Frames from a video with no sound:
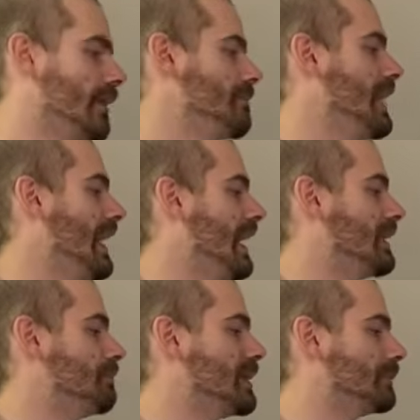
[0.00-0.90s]

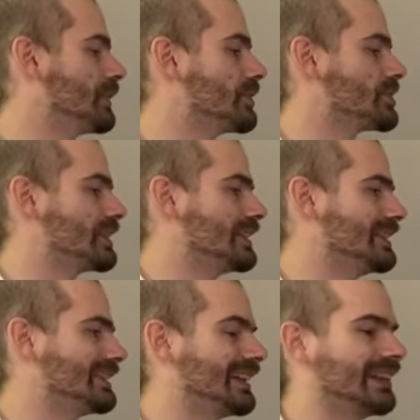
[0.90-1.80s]
And people
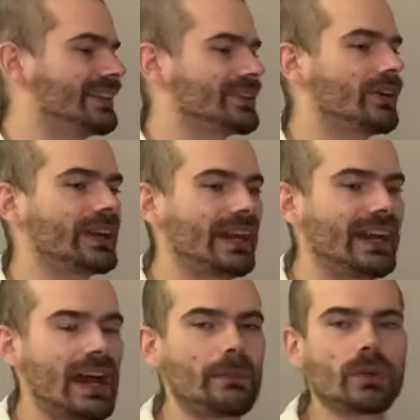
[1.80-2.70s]
usually tell us, okay,
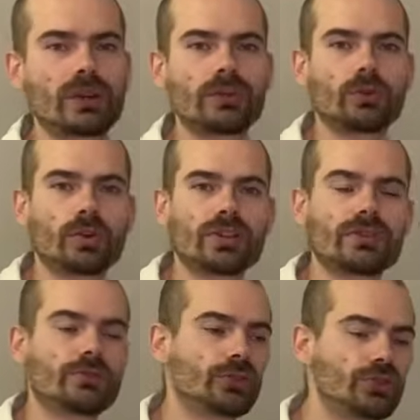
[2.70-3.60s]
I'm looking for
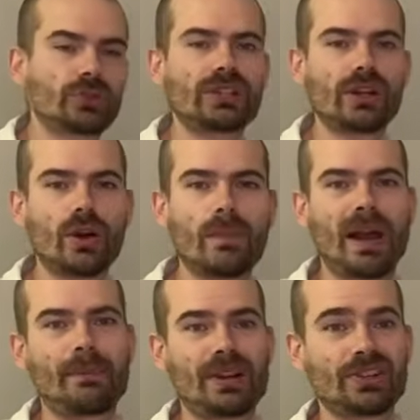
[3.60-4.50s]
a studio,
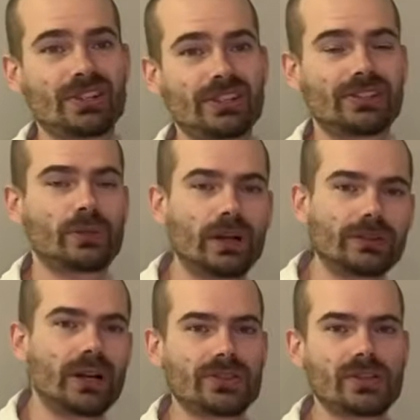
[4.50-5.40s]
my budget is
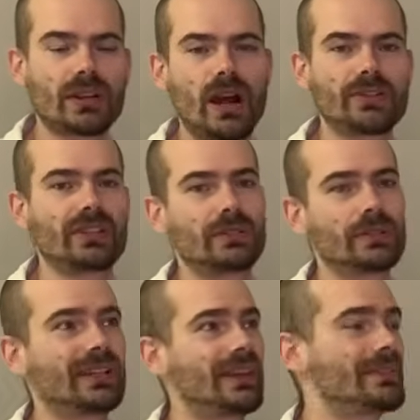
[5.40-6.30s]
12,000 crowns
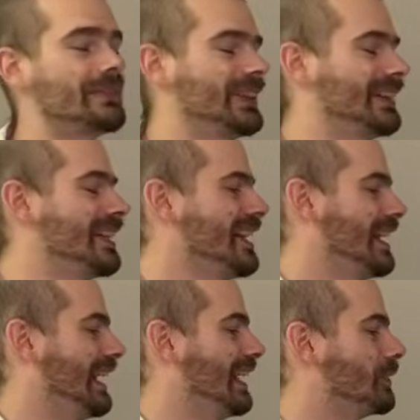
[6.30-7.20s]
including everything.
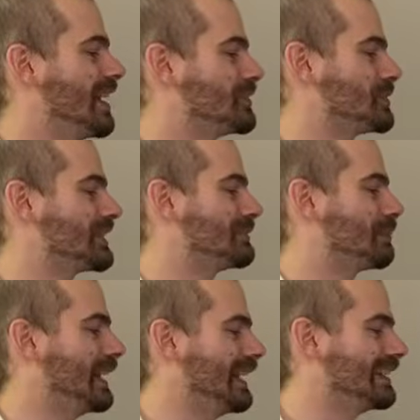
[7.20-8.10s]
And we have to
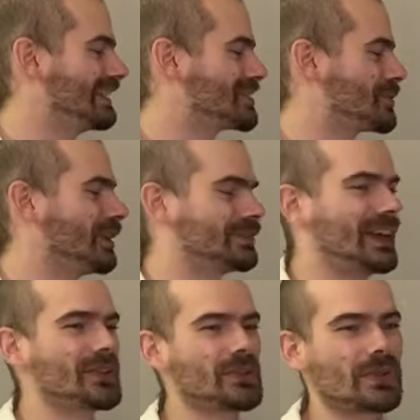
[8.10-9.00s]
explain that
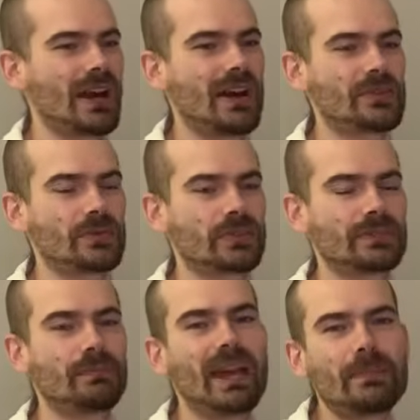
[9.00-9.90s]
12,000 crowns was
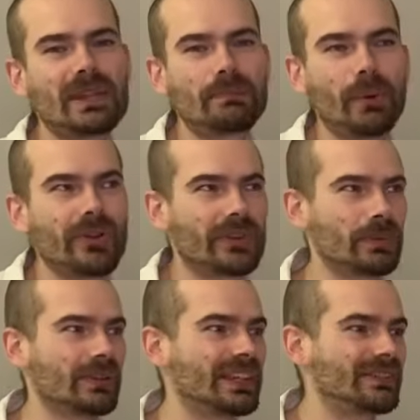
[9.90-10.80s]
maybe
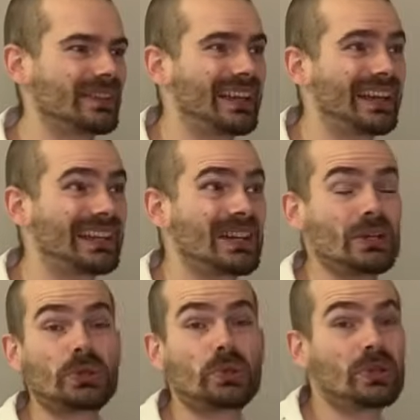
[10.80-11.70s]
possible even
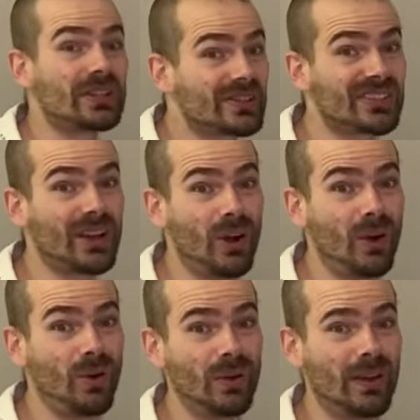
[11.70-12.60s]
like 2 years
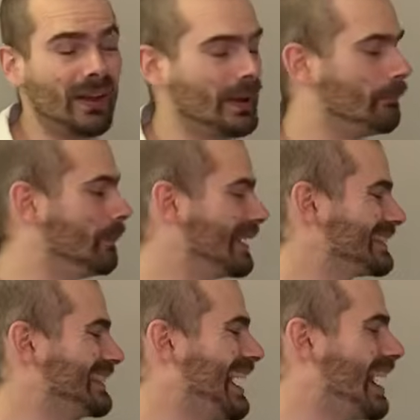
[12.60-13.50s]
ago,
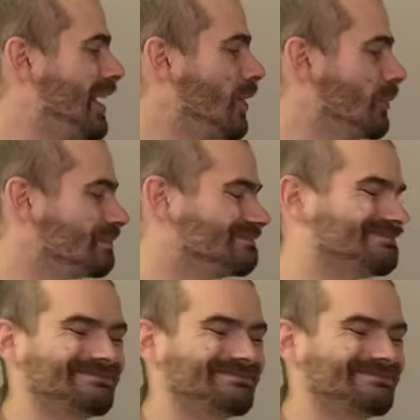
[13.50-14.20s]
but now